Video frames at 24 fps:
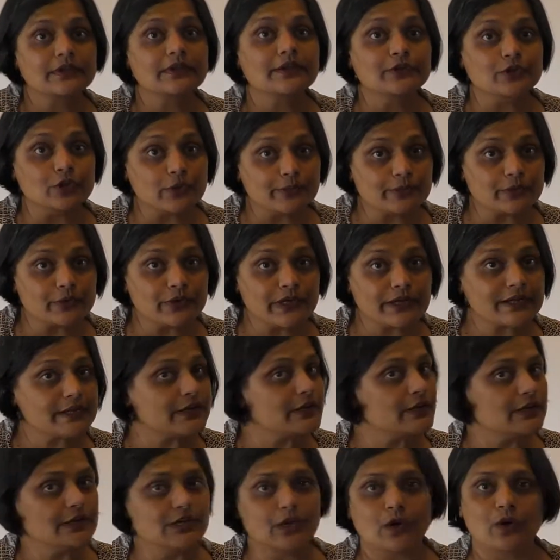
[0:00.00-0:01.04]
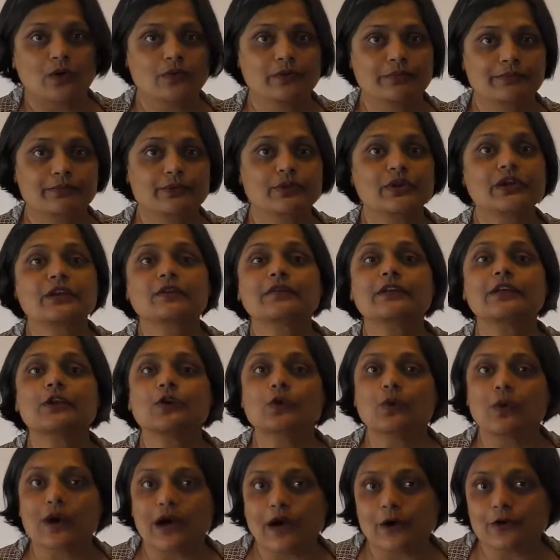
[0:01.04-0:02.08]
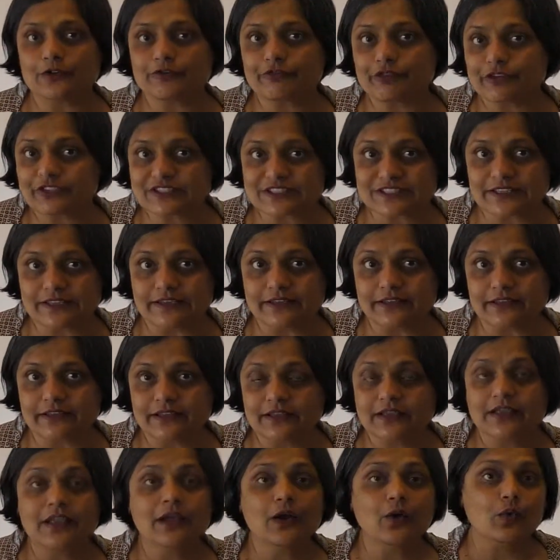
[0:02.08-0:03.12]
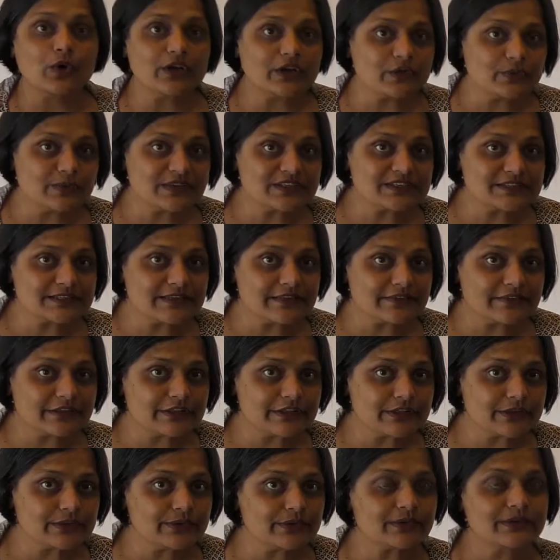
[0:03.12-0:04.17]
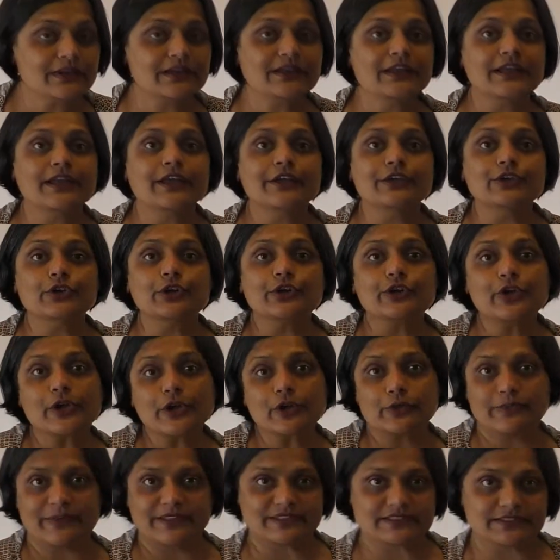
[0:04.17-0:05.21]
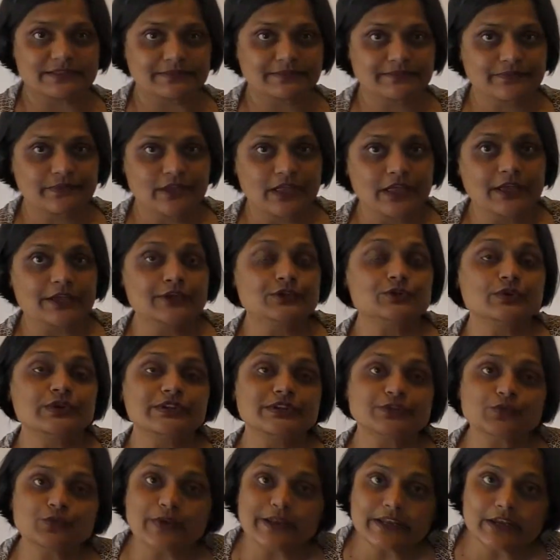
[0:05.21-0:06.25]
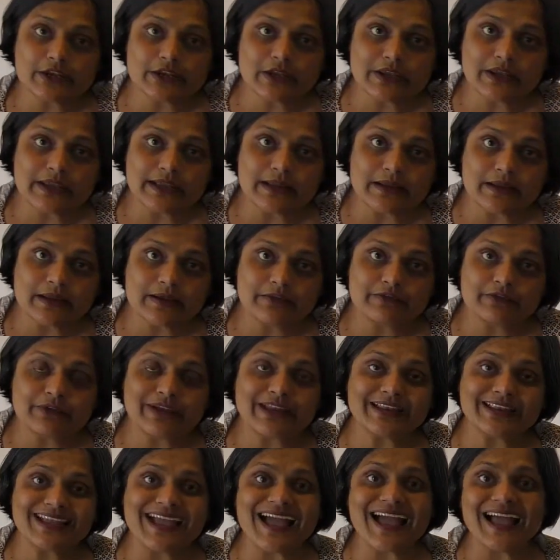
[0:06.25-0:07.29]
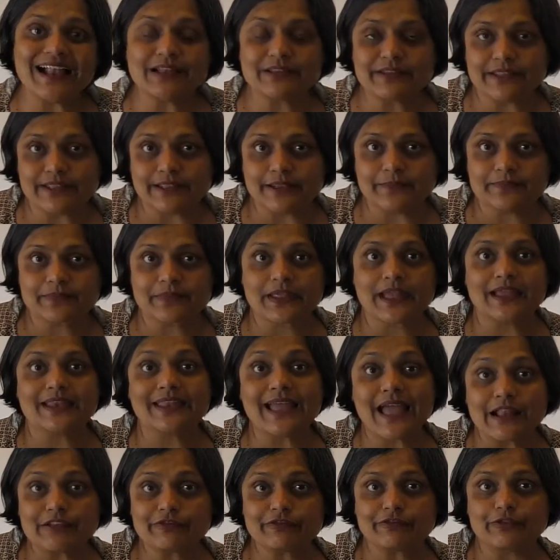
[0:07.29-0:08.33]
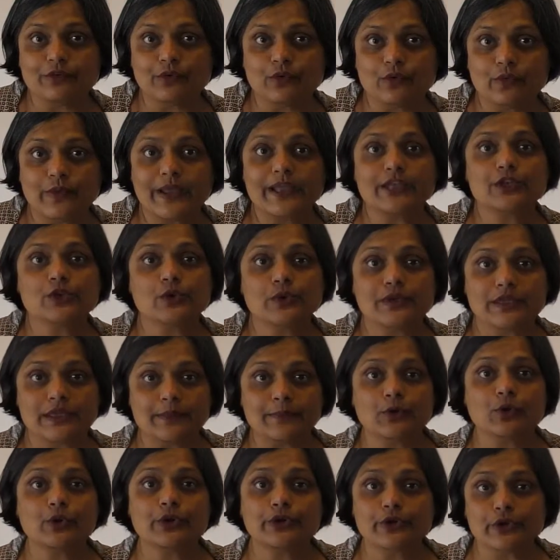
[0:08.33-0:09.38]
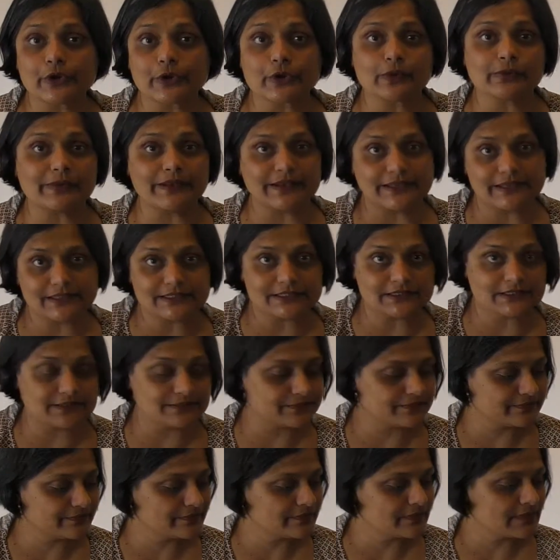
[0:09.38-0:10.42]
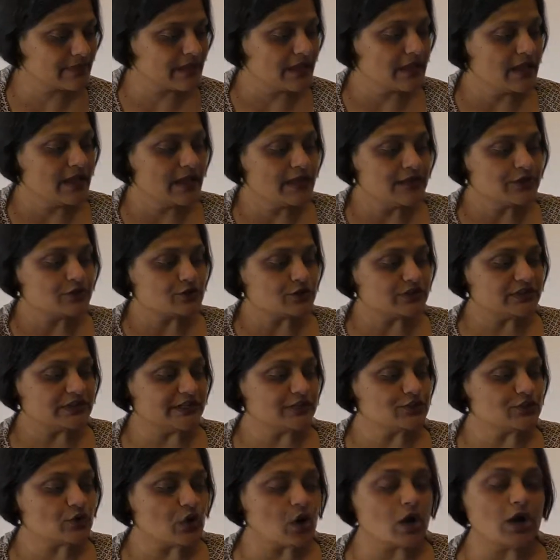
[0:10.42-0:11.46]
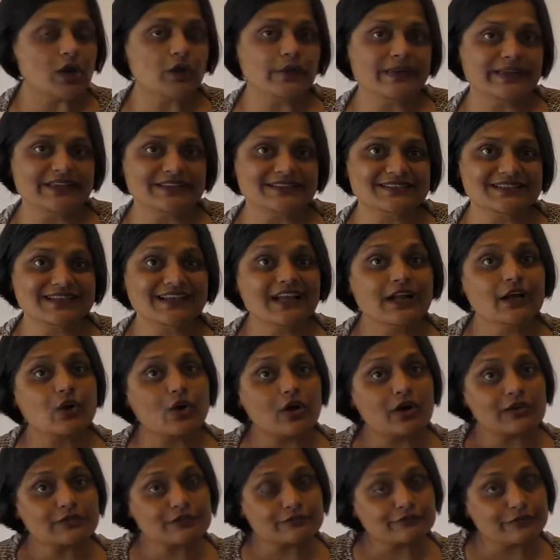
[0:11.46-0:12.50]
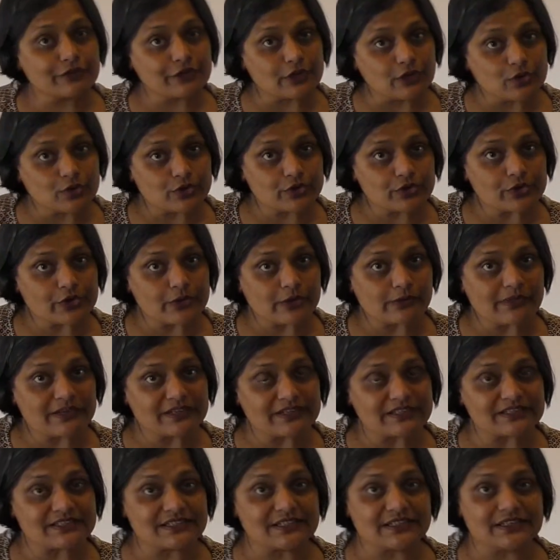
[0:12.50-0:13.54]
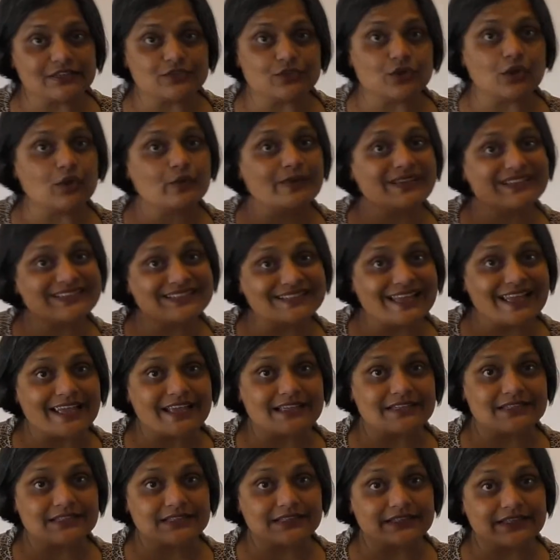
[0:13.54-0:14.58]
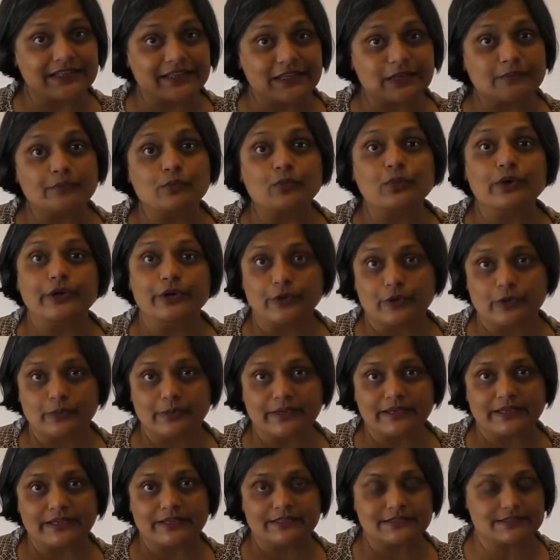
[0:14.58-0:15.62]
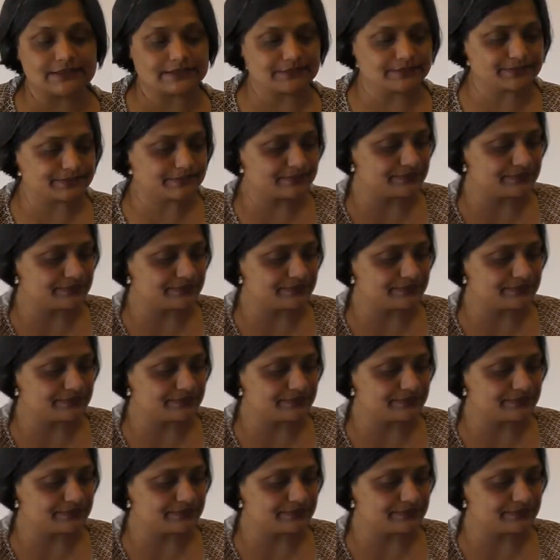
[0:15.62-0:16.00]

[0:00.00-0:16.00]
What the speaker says: Your product? No. Product will go out for selling. What will stay with you? Your documents. So it is very healthy and helpful when you keep good documentation. So there is always, cost for a good documentation is always less than a poor documentation.